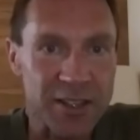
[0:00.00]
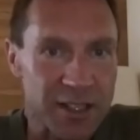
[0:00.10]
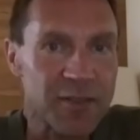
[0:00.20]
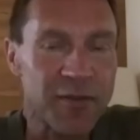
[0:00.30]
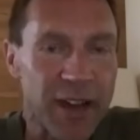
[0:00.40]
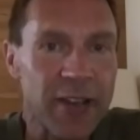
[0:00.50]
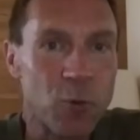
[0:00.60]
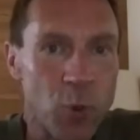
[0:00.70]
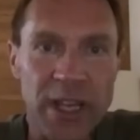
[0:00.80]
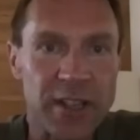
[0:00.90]
It's 5
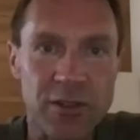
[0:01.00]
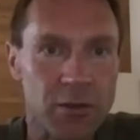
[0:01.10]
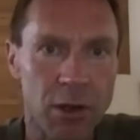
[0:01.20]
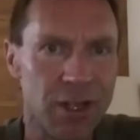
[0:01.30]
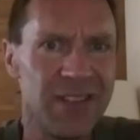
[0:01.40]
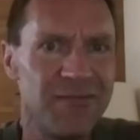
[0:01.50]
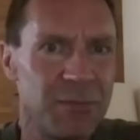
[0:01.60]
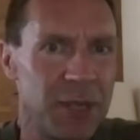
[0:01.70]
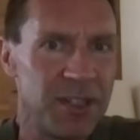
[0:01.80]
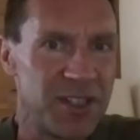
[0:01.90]
weeks or even
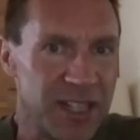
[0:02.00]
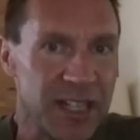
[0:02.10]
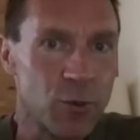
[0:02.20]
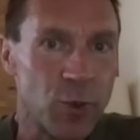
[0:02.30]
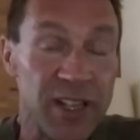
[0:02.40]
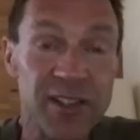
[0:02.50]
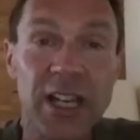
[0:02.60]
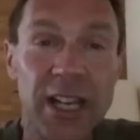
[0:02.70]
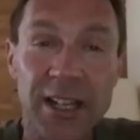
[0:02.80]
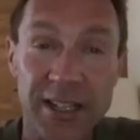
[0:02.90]
maybe 6 weeks.
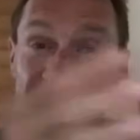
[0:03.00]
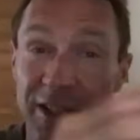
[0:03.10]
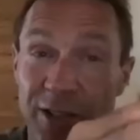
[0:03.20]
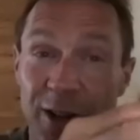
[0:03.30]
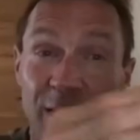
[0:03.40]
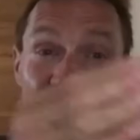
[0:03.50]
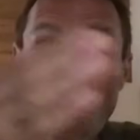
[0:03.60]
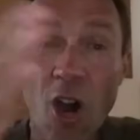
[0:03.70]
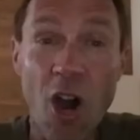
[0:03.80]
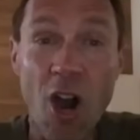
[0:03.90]
That is a
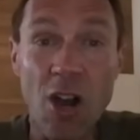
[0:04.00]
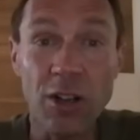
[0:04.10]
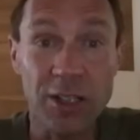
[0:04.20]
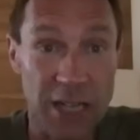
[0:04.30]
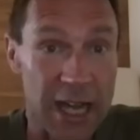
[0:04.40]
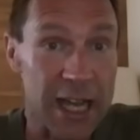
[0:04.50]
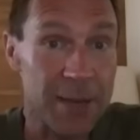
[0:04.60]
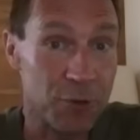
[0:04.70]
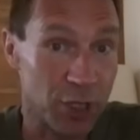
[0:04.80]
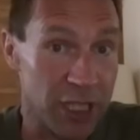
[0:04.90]
long
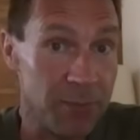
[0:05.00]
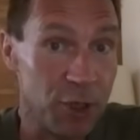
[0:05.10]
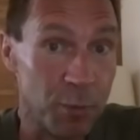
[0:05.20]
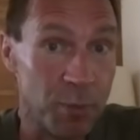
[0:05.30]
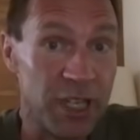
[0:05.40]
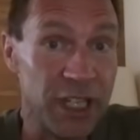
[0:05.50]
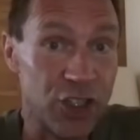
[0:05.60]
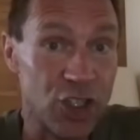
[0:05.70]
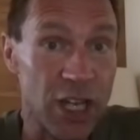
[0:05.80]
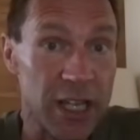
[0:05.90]
time to keep your peak
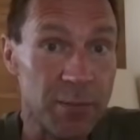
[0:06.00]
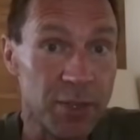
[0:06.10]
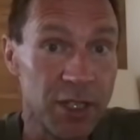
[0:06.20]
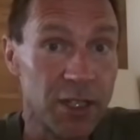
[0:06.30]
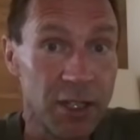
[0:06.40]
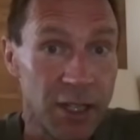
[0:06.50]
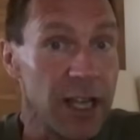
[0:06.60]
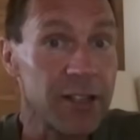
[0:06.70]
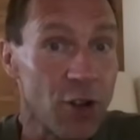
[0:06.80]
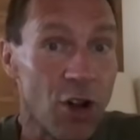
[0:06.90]
shape.
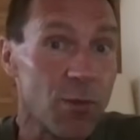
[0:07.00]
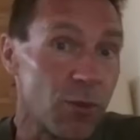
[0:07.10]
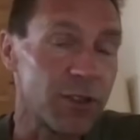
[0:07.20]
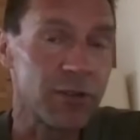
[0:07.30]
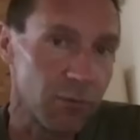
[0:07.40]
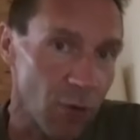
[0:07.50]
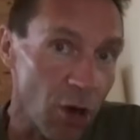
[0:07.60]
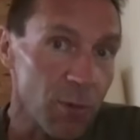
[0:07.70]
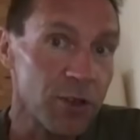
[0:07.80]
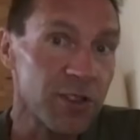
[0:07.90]
It's almost
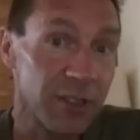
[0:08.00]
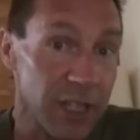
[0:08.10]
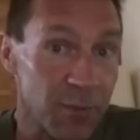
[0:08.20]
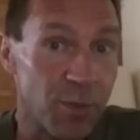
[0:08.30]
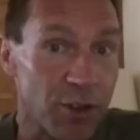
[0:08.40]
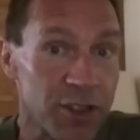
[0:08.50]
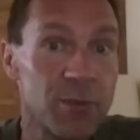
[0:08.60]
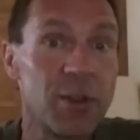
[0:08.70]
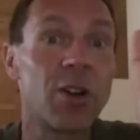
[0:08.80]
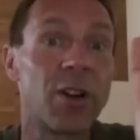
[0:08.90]

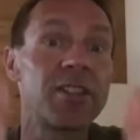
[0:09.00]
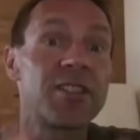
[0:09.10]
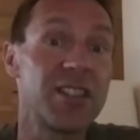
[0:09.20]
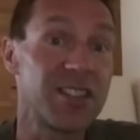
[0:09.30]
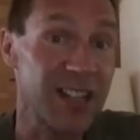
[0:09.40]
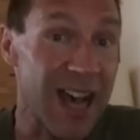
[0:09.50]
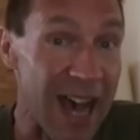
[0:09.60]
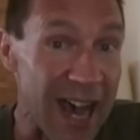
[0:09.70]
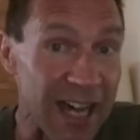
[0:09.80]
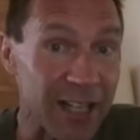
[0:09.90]
impossible, or it's
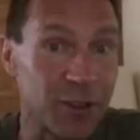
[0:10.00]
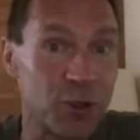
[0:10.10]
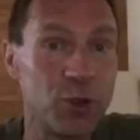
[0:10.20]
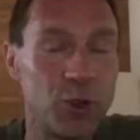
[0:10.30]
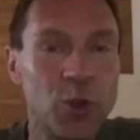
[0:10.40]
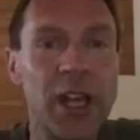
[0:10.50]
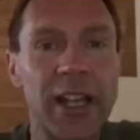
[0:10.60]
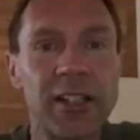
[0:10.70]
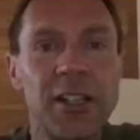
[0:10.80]
hard to do that.